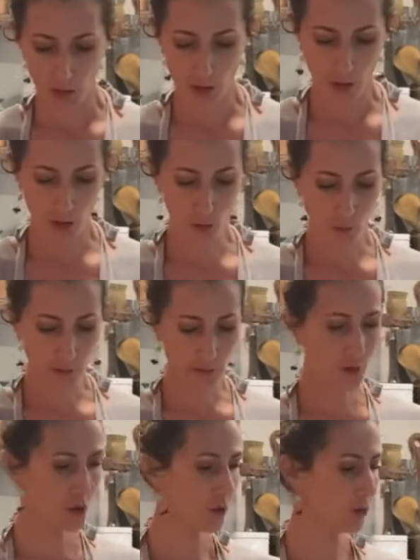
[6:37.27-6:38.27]
are going
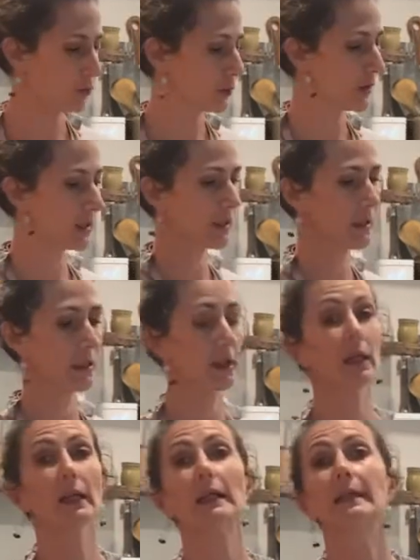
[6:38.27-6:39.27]
to
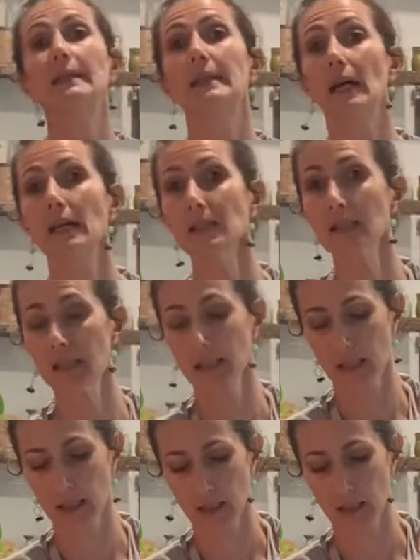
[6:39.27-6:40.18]
dust